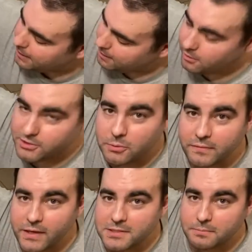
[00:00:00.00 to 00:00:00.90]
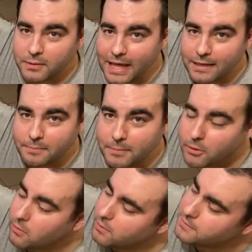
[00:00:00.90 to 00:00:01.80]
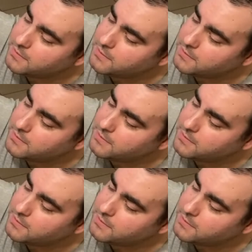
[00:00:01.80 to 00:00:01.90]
And also we've got some black peppercorns